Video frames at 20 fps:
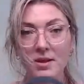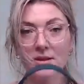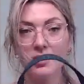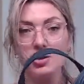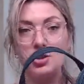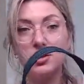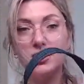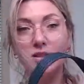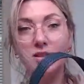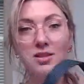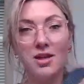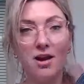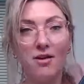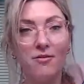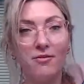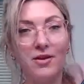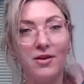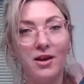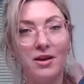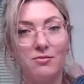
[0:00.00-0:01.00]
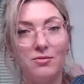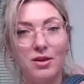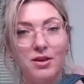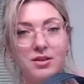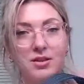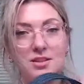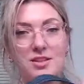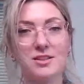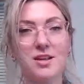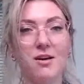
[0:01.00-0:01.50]
she stuffed it
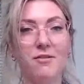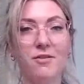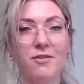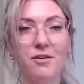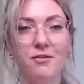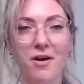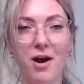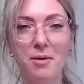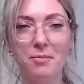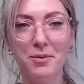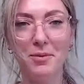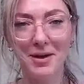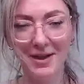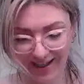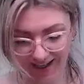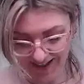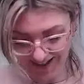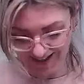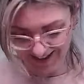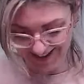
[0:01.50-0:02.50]
with stuffy fabric.